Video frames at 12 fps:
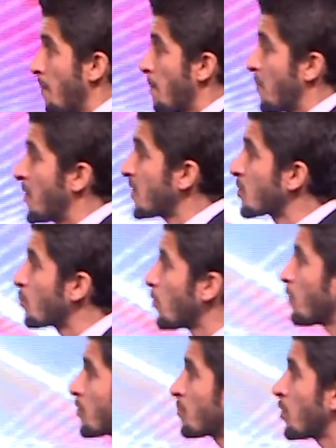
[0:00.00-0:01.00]
This
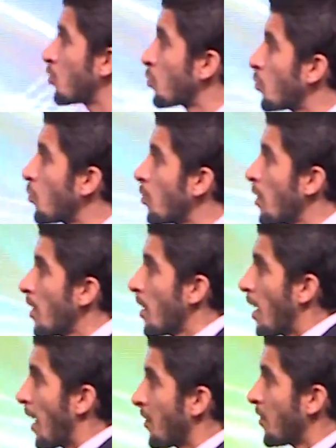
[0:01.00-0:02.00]
moves me to
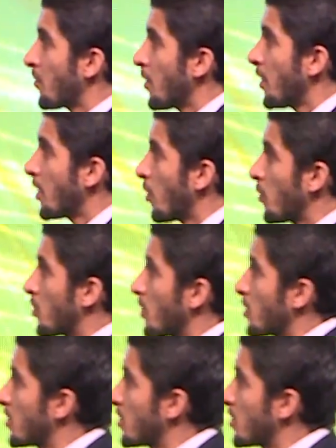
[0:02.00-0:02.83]
another area, which is